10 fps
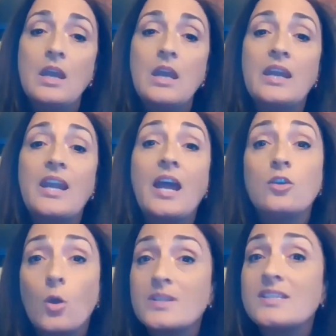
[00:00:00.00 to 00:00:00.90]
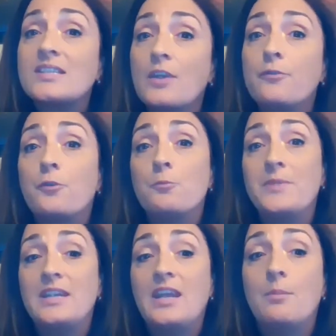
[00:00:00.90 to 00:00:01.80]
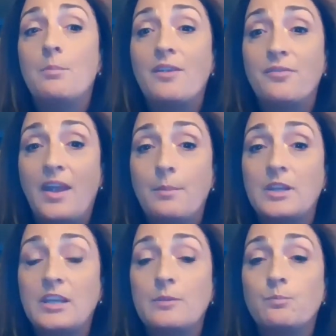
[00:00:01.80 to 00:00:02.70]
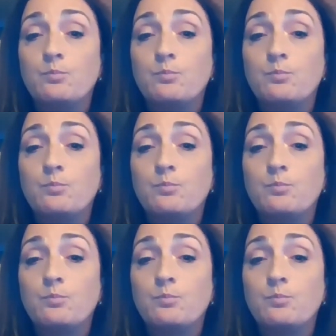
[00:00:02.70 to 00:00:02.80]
and I know it's safe for me and my family.